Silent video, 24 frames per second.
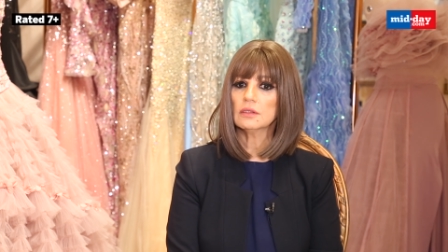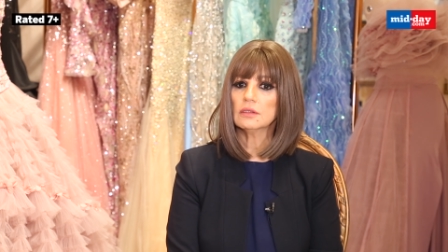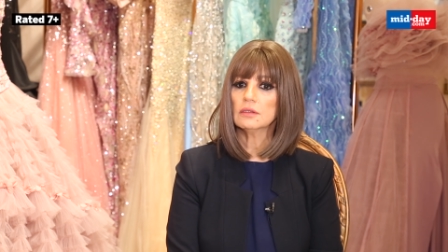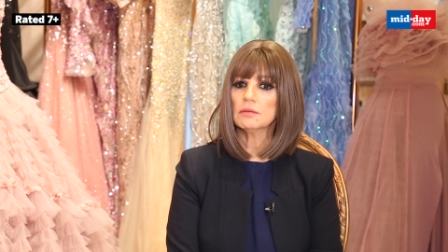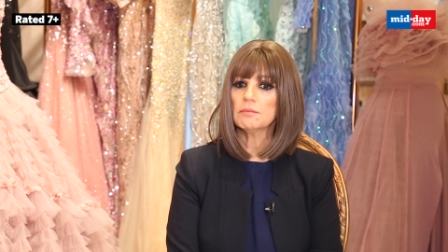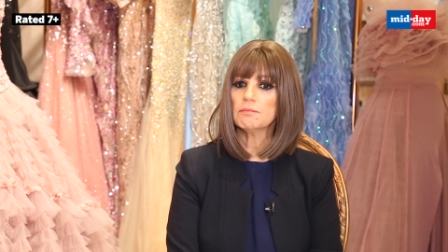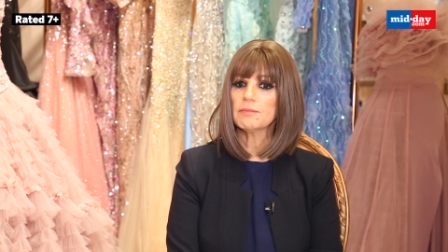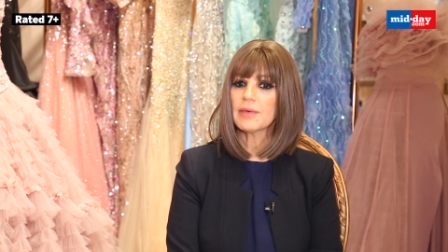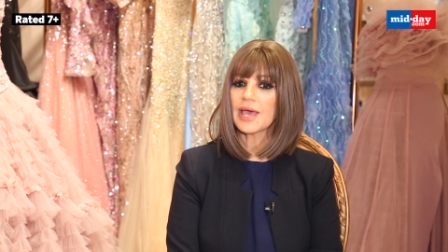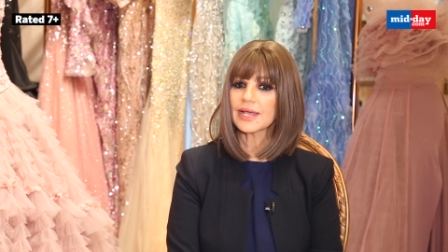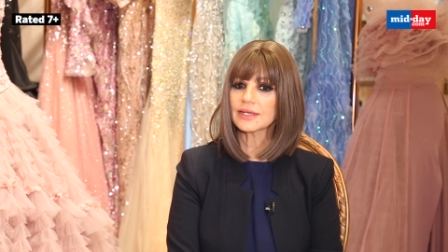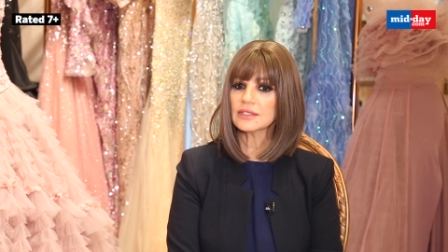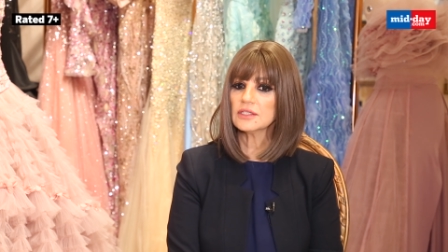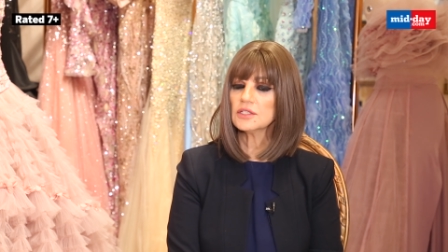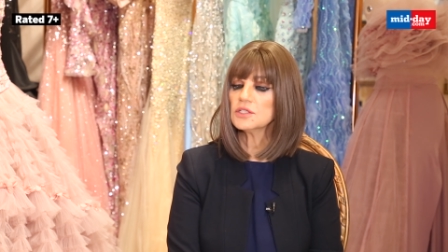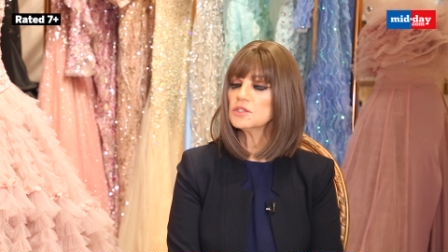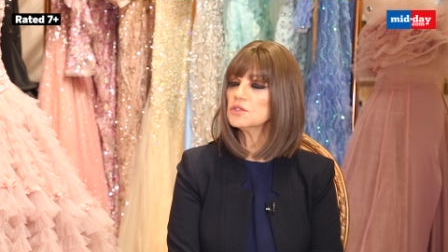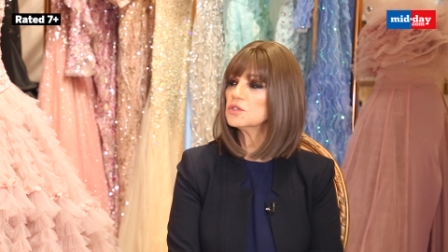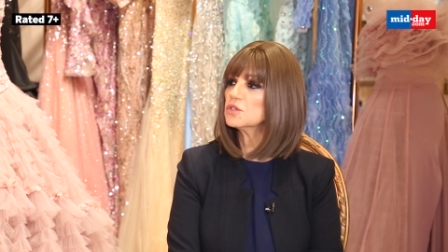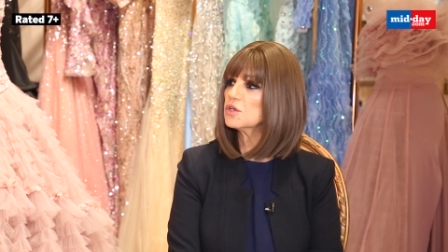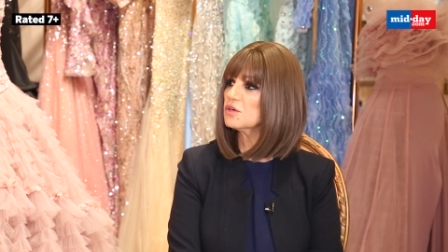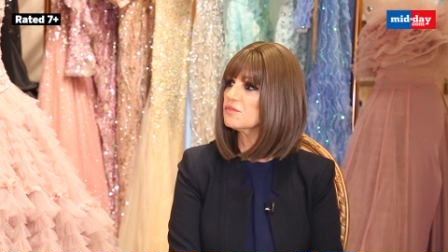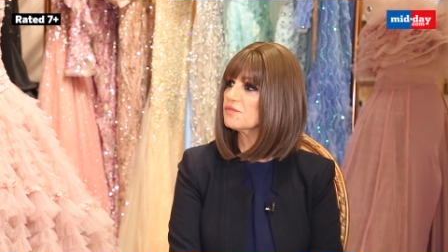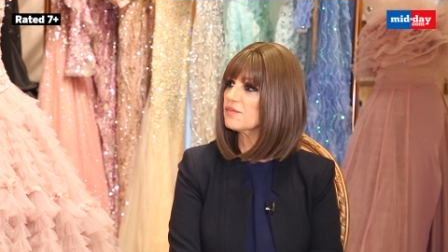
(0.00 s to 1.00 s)
the
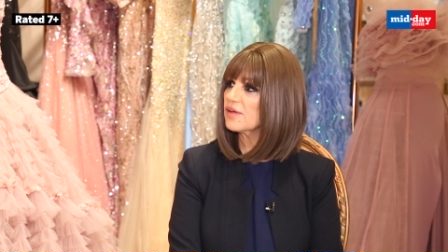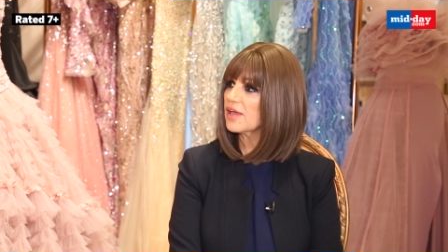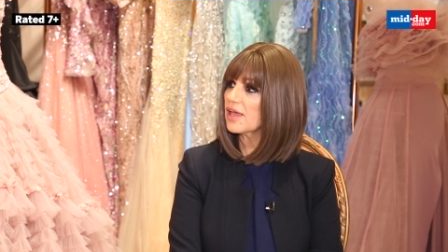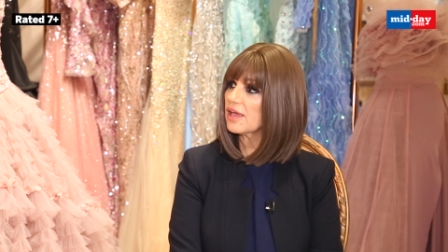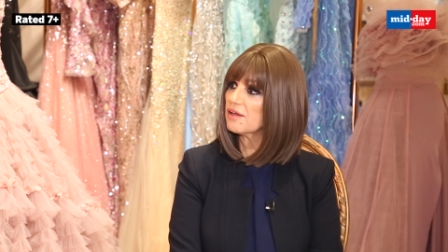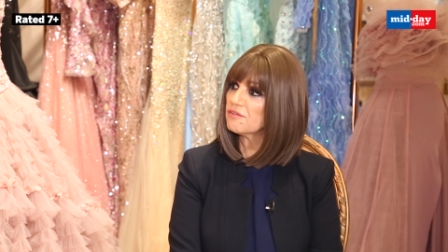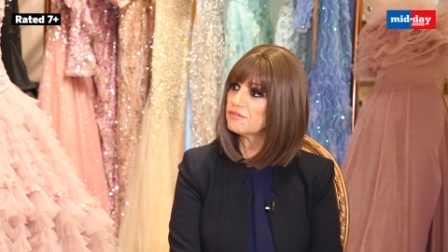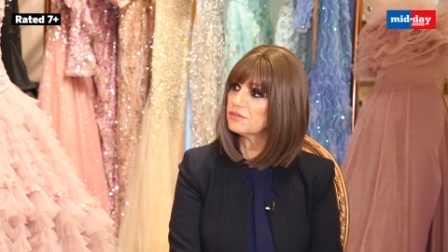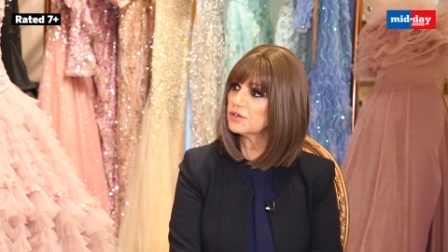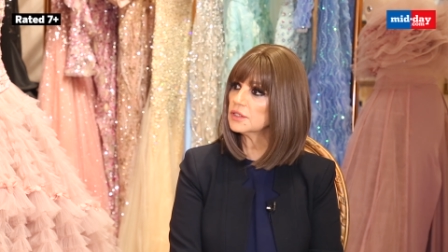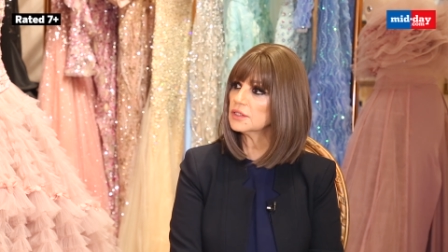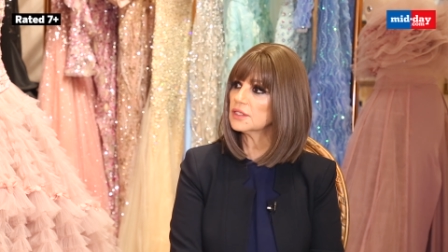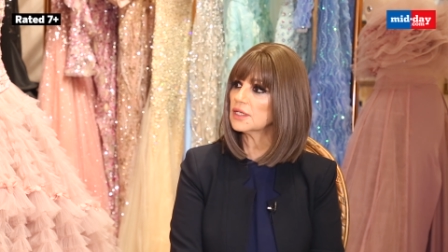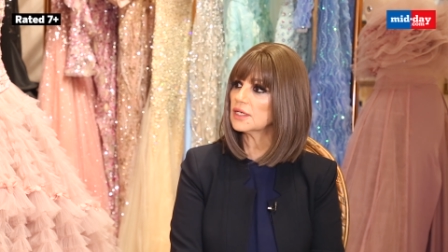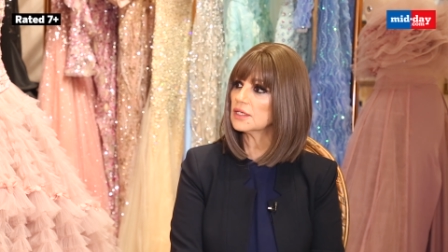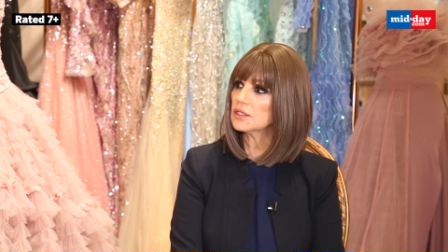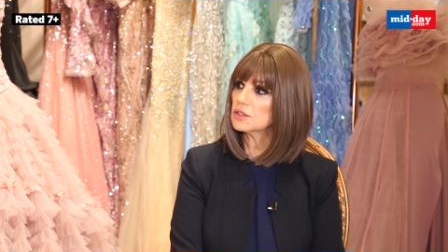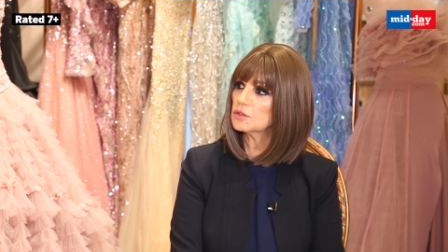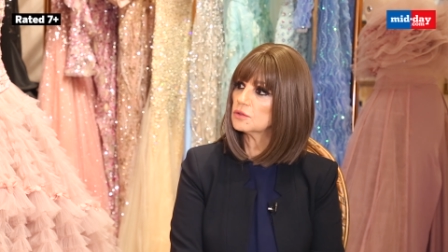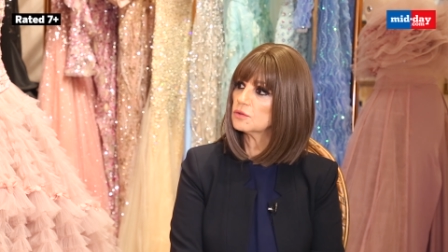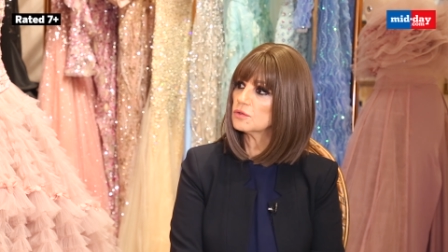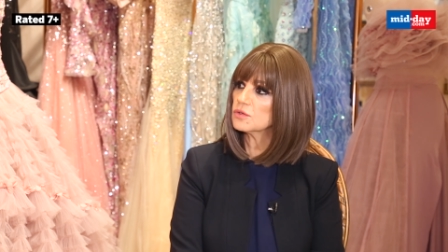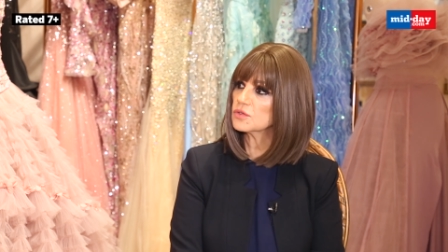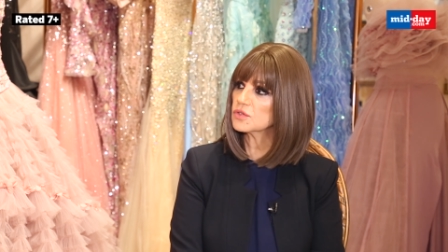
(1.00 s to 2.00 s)
magnitude of effort
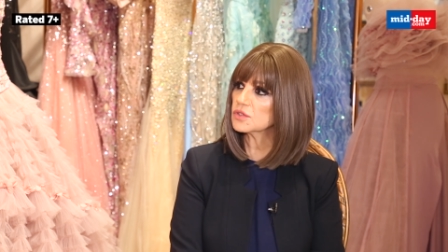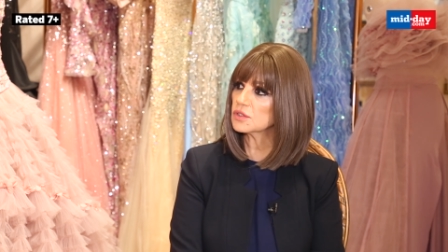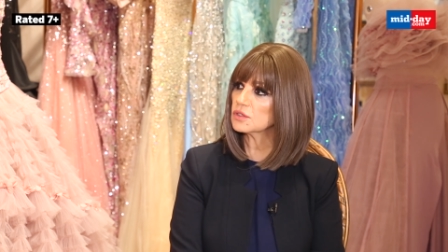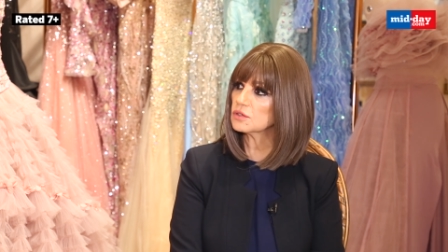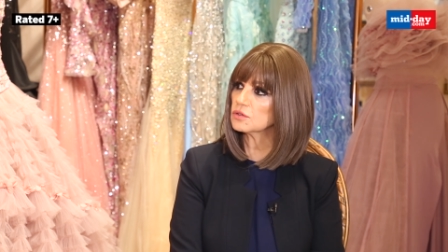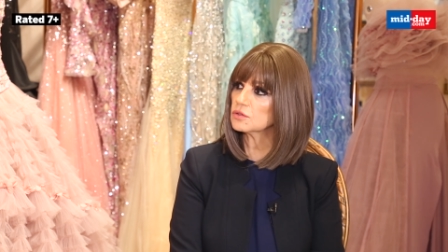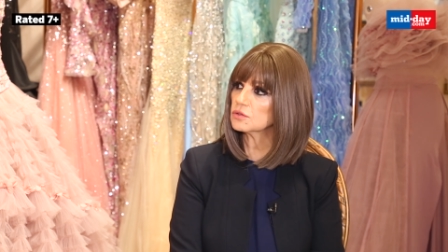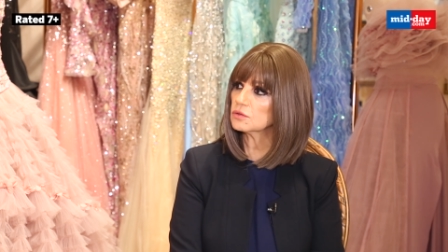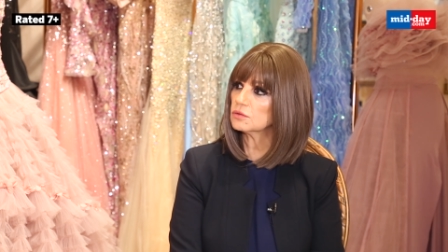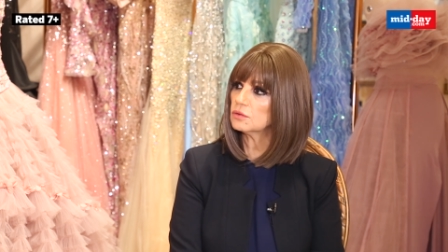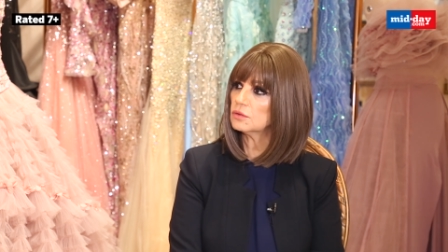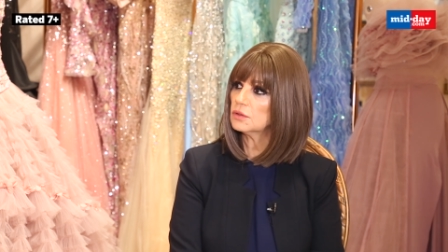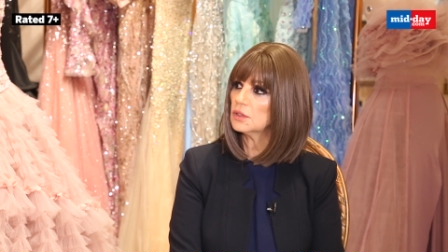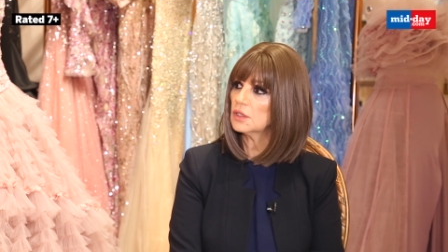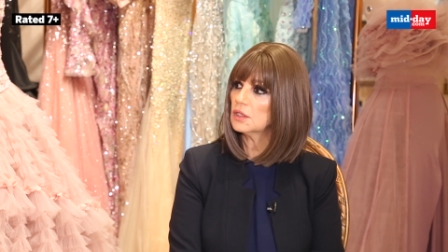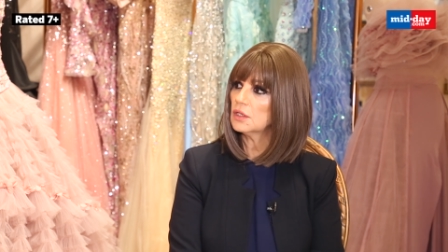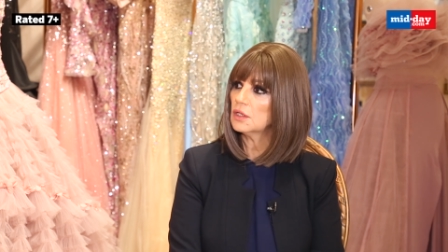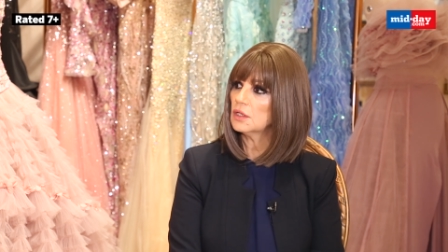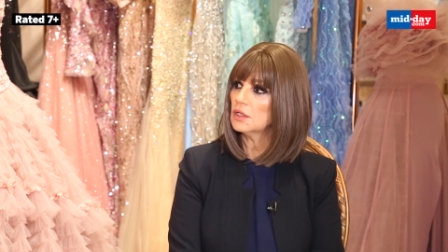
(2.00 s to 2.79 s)
that goes into